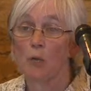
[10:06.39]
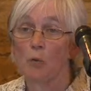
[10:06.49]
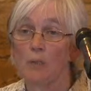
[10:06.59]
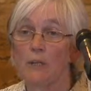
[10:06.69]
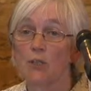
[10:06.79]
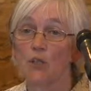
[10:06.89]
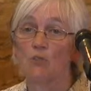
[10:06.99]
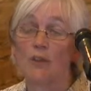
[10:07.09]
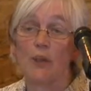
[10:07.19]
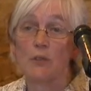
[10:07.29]
which
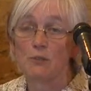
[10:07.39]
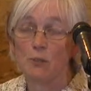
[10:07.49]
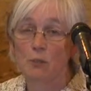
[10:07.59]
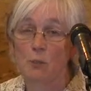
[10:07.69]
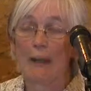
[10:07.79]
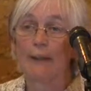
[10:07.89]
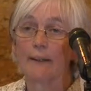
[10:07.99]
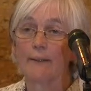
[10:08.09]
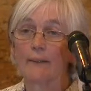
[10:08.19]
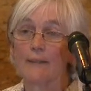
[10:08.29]
for those of you from
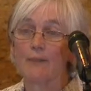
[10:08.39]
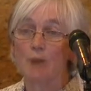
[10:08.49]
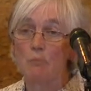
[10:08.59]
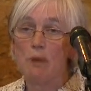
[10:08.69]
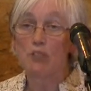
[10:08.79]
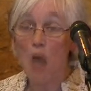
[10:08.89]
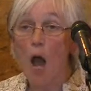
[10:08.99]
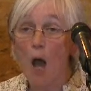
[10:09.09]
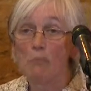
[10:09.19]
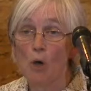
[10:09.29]
England is very much
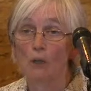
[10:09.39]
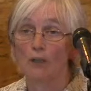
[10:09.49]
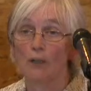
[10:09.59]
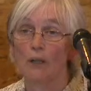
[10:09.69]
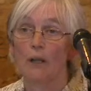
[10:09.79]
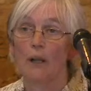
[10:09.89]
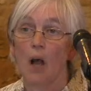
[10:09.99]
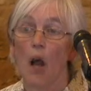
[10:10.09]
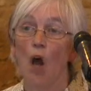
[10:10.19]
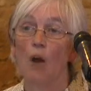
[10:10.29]
our model
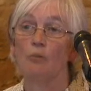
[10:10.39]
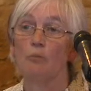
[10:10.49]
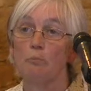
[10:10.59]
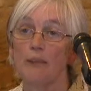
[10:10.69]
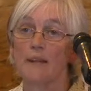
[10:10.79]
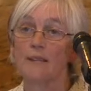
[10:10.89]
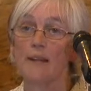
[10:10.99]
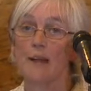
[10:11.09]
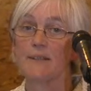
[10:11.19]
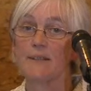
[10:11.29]
of
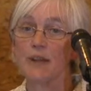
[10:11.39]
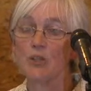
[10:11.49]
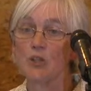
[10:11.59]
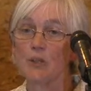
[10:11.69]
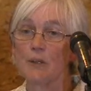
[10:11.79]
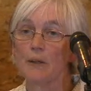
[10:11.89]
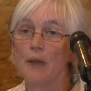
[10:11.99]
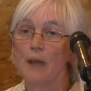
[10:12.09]
personalisation.